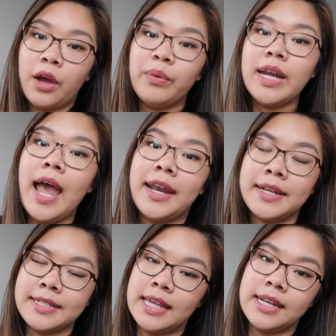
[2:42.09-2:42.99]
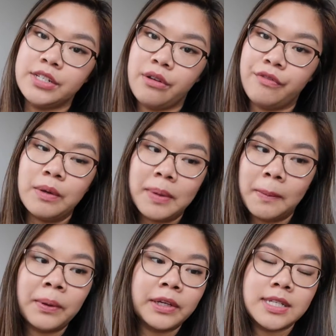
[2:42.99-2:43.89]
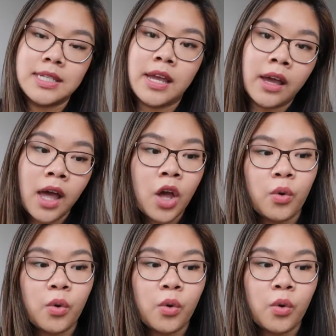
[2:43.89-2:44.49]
I went ahead and sent it to a few people to see